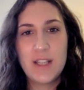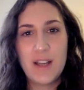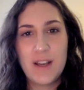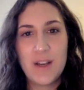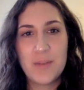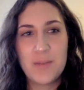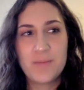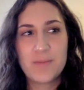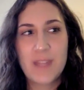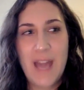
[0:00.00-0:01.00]
um,
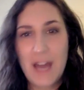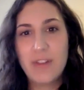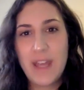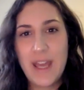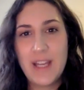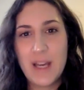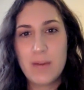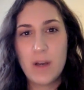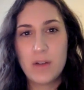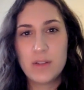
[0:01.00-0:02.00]
advocate
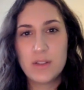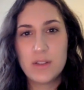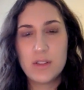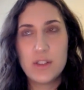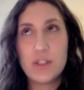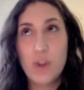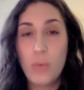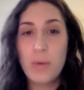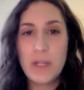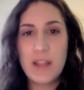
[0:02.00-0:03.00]
about
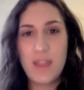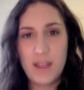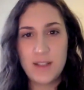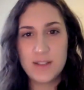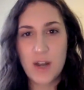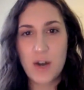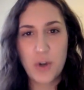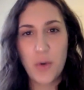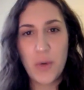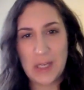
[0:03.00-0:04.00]
so many things that are
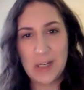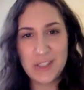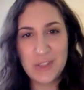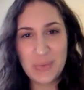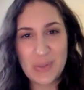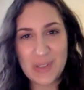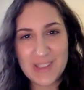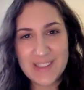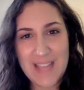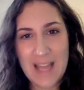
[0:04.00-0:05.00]
going on in the
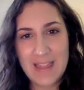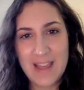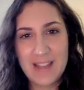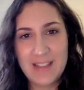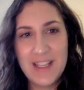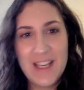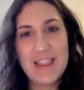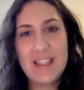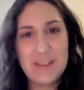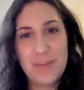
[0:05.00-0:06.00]
world, and then
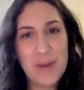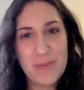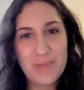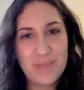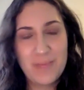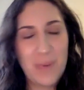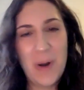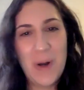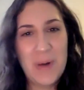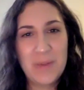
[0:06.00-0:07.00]
this big
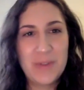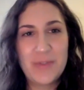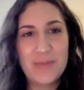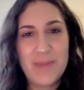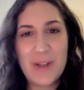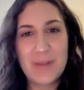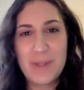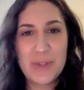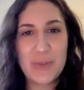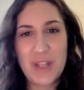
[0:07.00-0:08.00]
bomb of
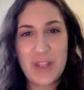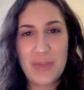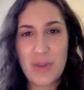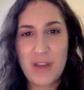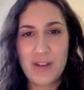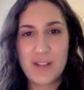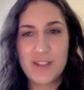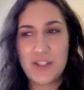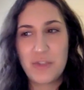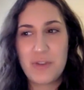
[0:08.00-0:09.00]
Bill 23 and
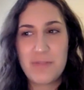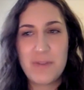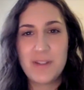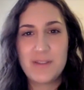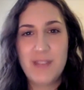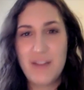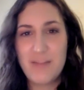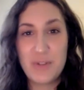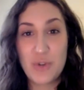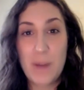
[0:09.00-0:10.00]
cuts to the Greenbelt have
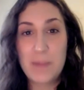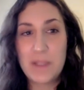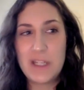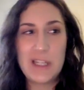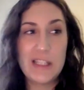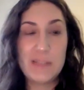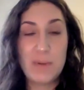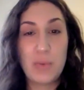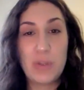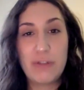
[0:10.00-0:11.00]
been dropped, and it's
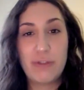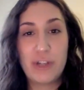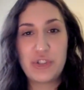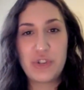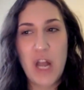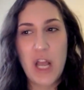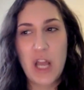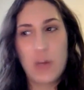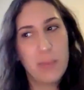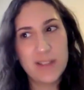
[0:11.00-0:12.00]
been really frustrating. I
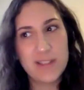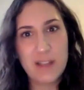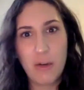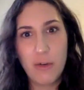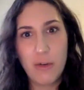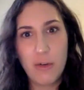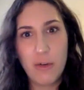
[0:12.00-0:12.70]
know myself,